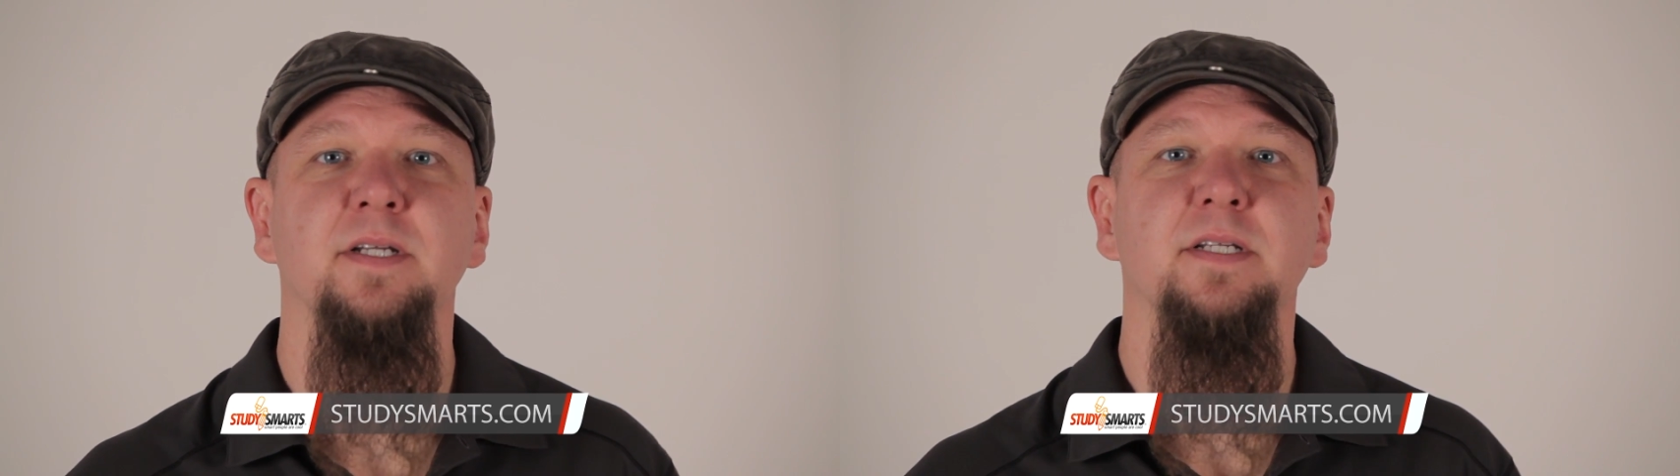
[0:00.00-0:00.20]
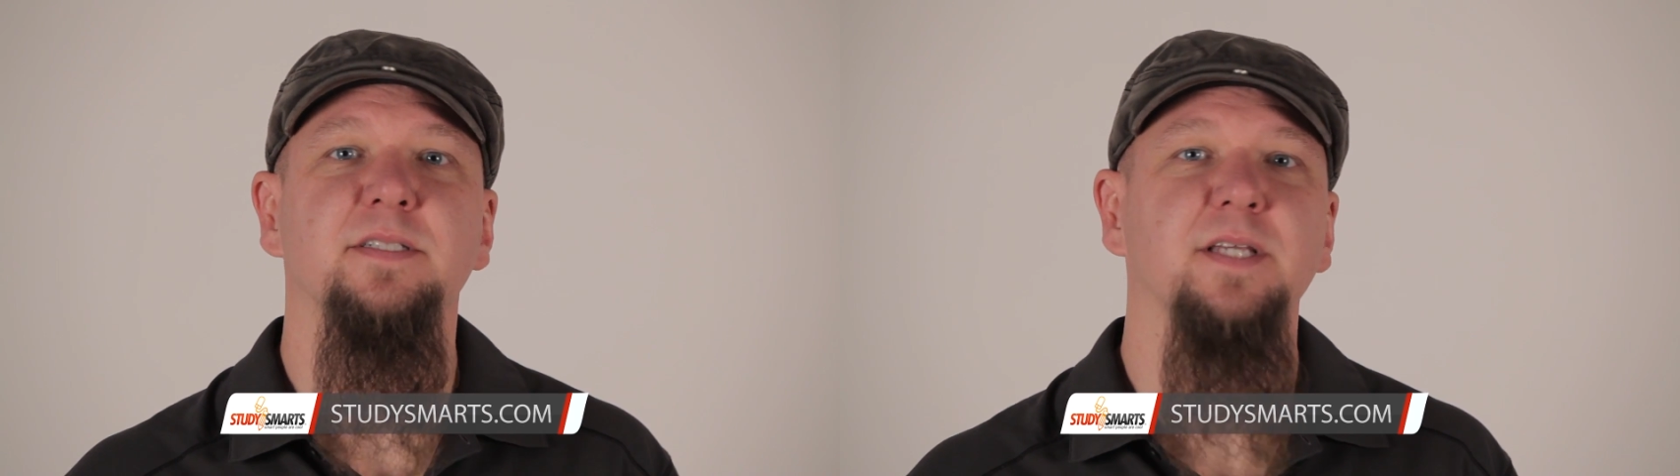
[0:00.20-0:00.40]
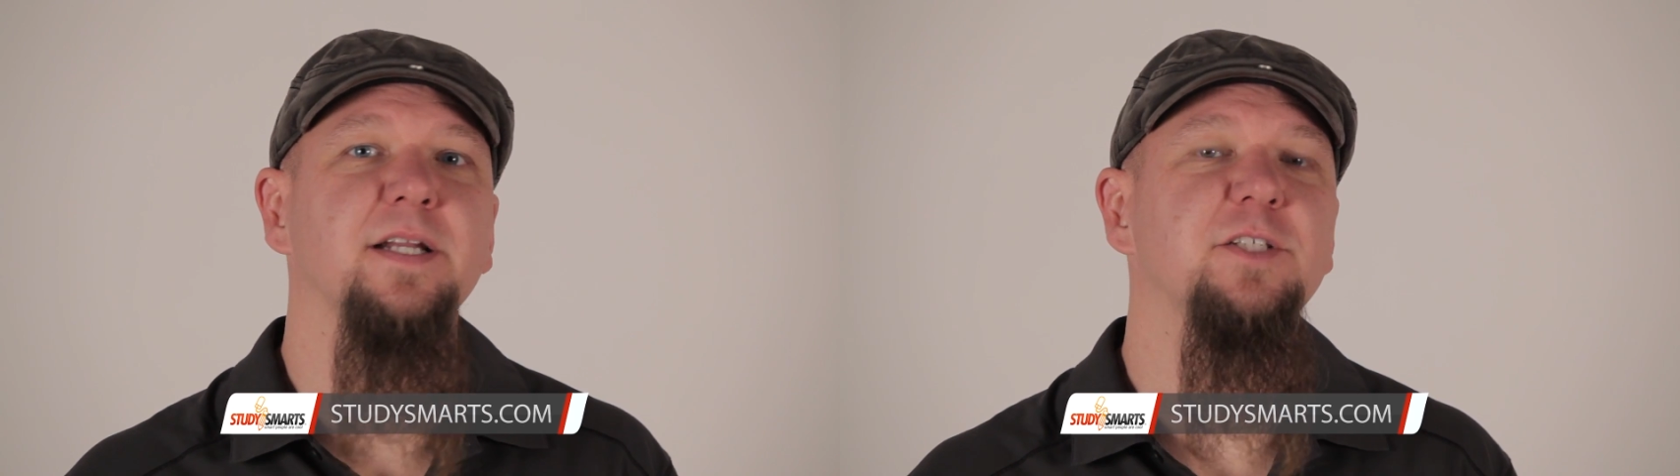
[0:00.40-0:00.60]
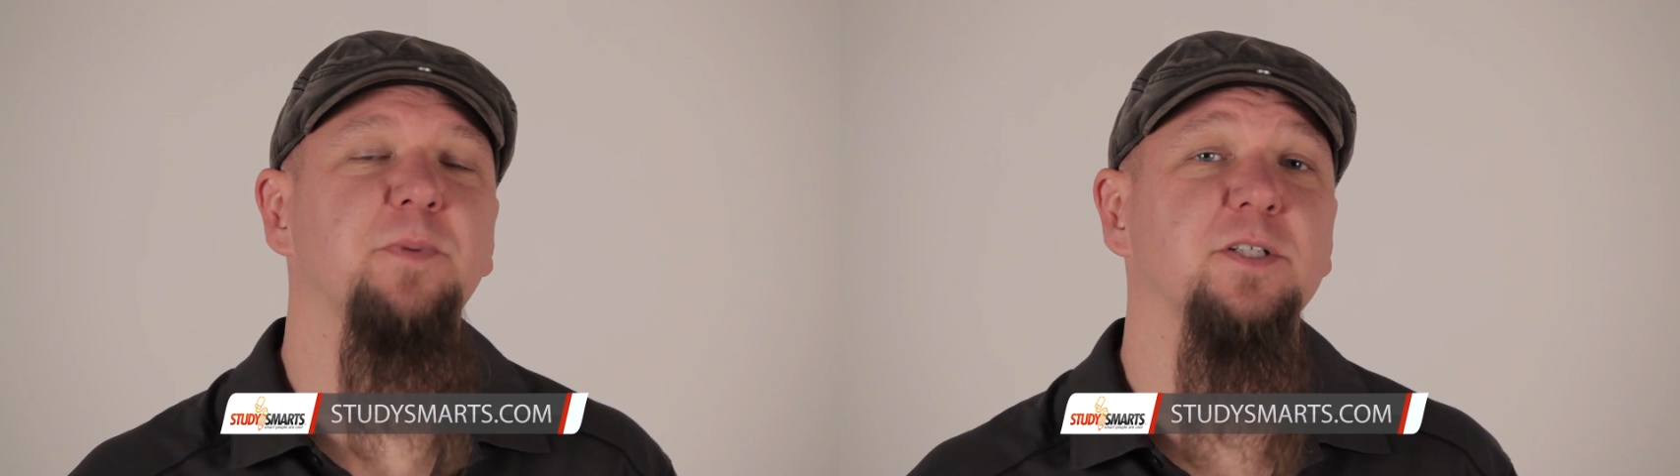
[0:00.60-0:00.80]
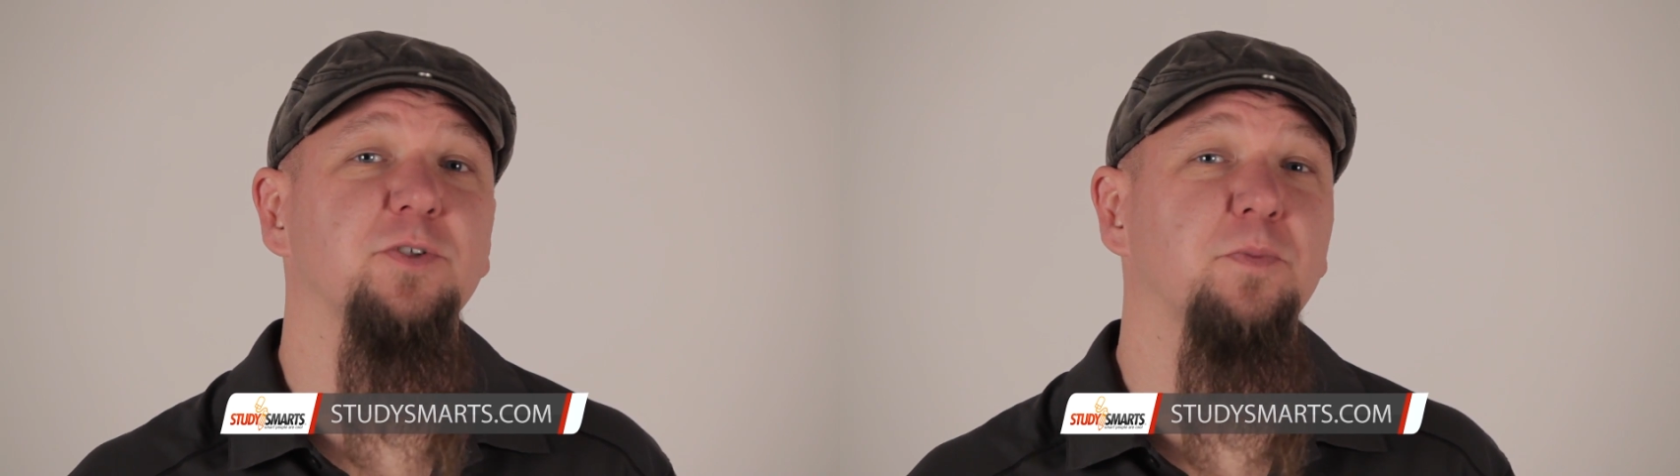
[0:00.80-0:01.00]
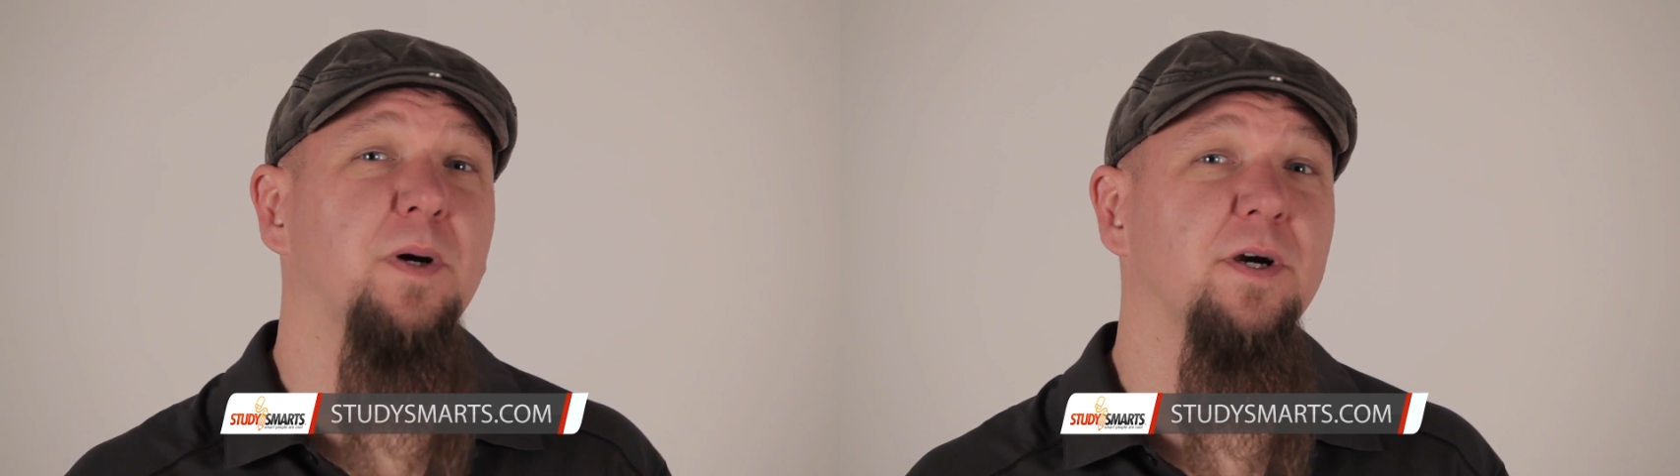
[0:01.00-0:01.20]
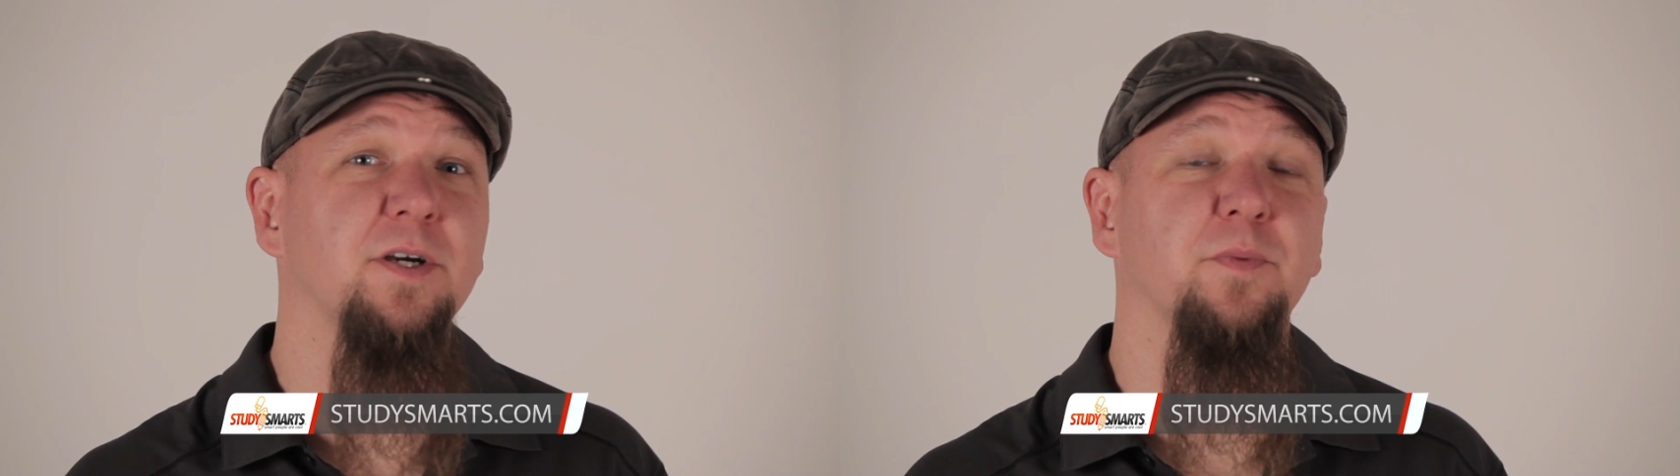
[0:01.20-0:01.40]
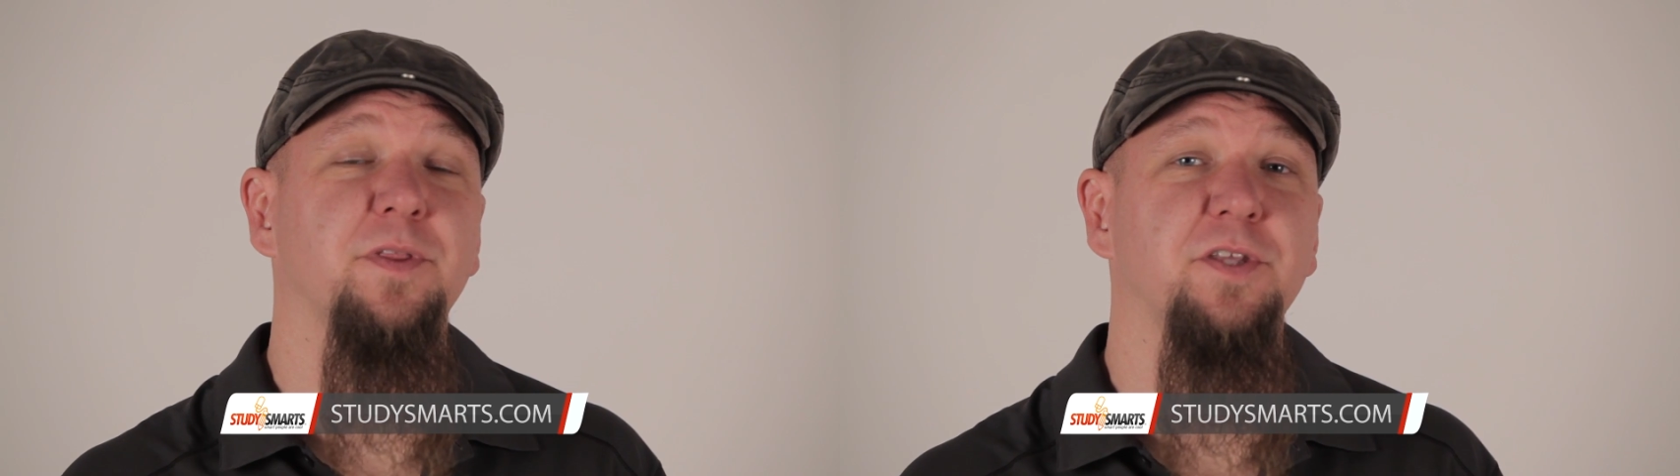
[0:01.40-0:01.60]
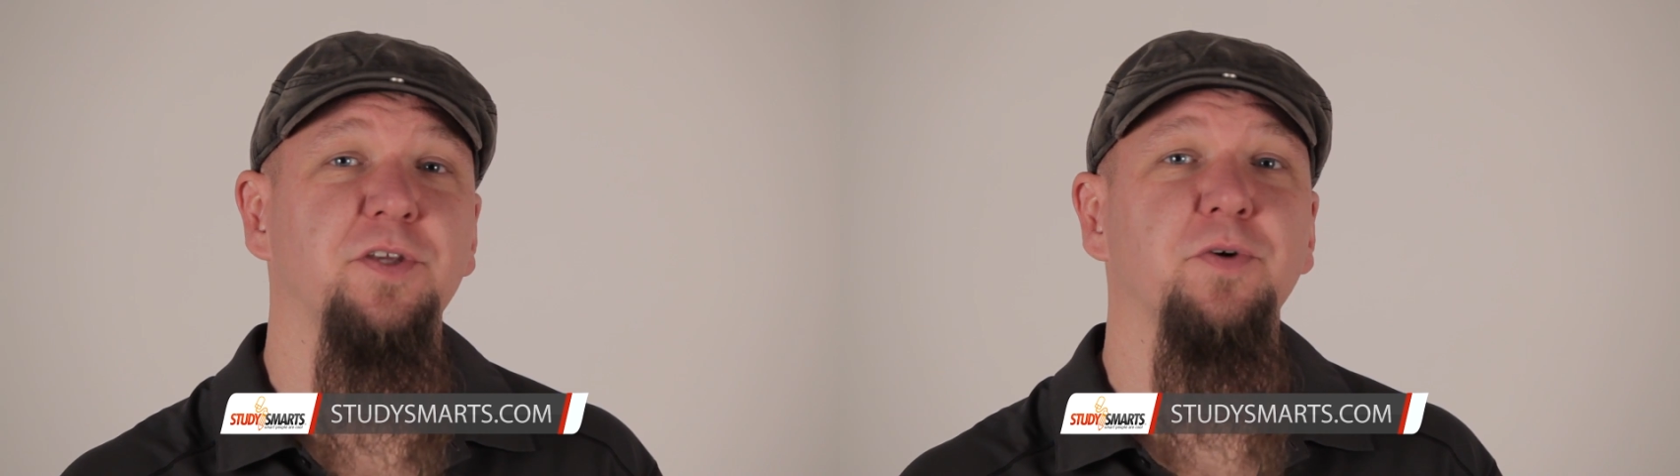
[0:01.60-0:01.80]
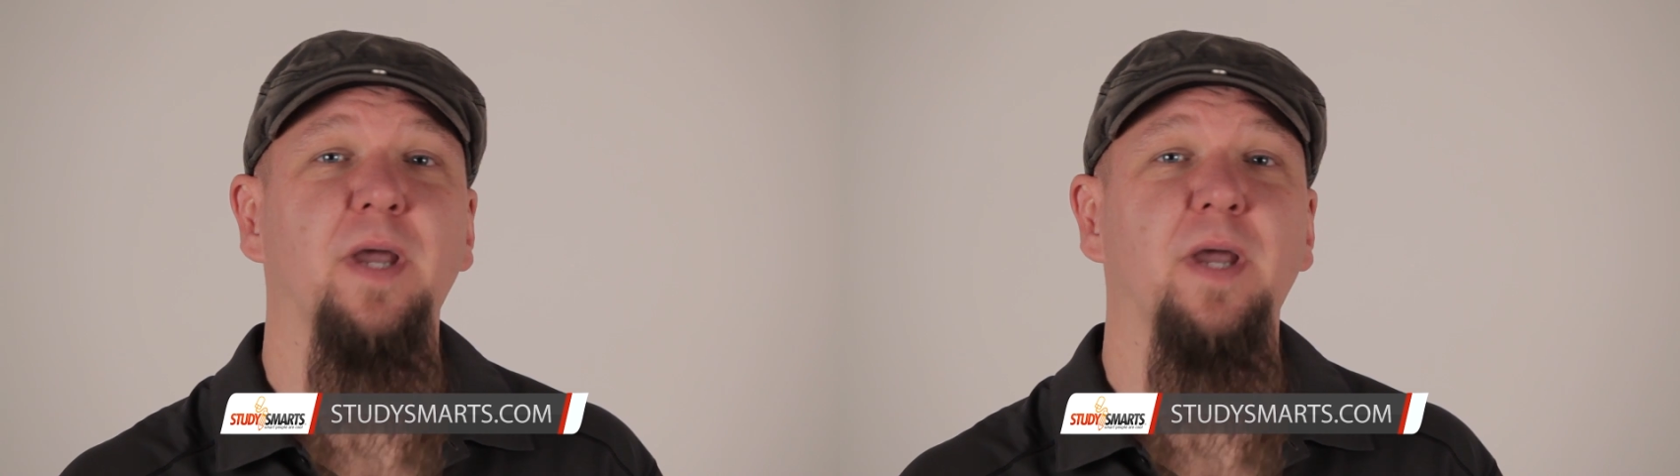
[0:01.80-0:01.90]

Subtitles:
Study Smarts will partner with you